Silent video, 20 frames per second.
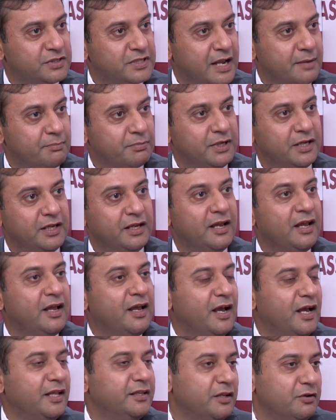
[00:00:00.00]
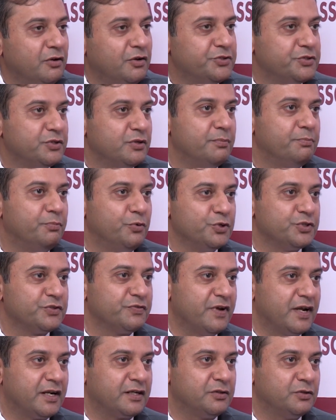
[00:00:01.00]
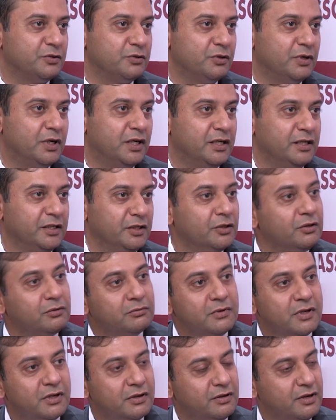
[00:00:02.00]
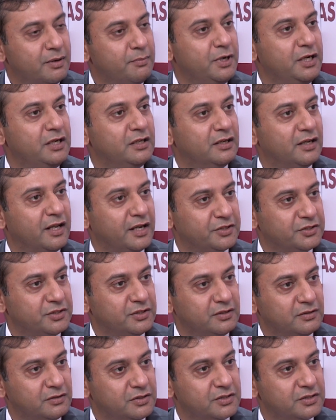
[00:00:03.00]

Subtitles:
is happening, and then also a post facto remedial action.